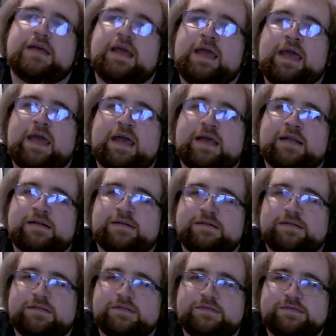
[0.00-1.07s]

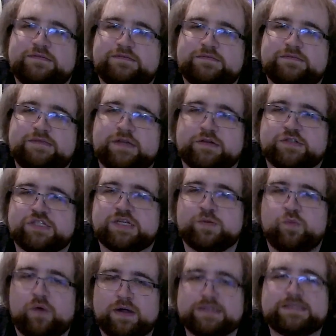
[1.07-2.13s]
and you know, she
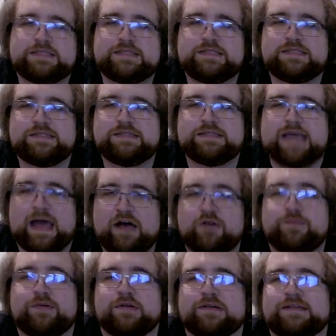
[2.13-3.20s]
wants to
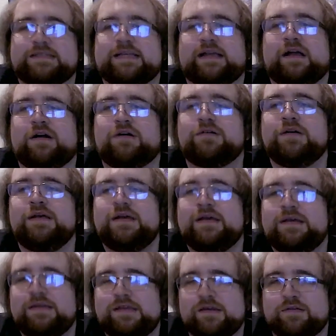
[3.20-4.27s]
help her, and it's like, oh,
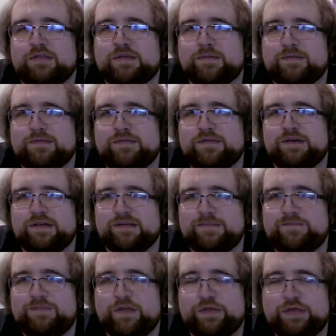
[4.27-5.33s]
you know,
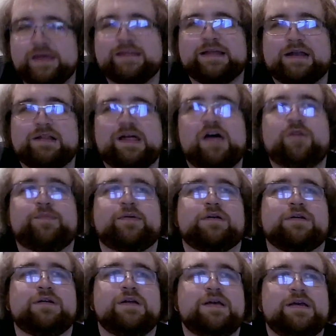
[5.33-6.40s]
the thing that'll help
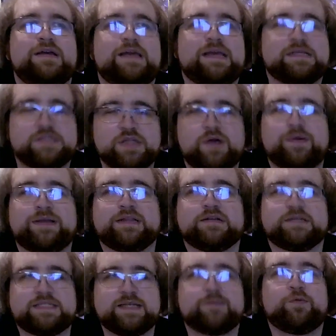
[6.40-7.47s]
her is knowing
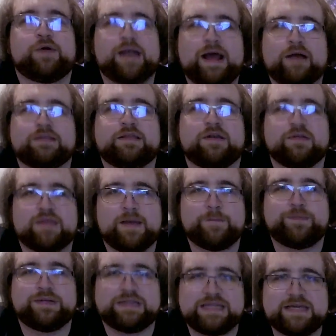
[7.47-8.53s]
there's someone out there
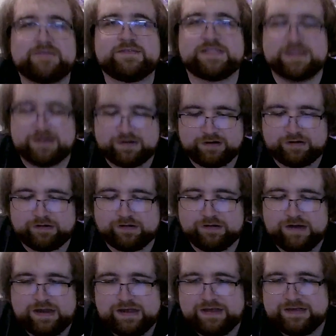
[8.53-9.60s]
that believes in her.
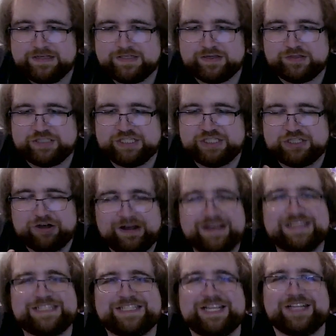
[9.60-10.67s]
So she
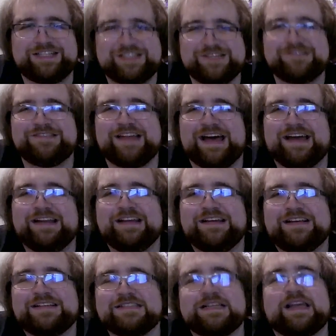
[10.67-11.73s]
tries to do that.
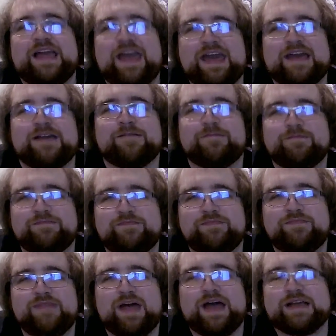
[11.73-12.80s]
It's like, hey,
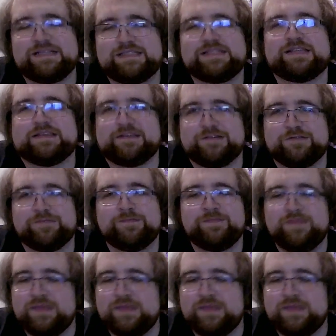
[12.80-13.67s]
I see you.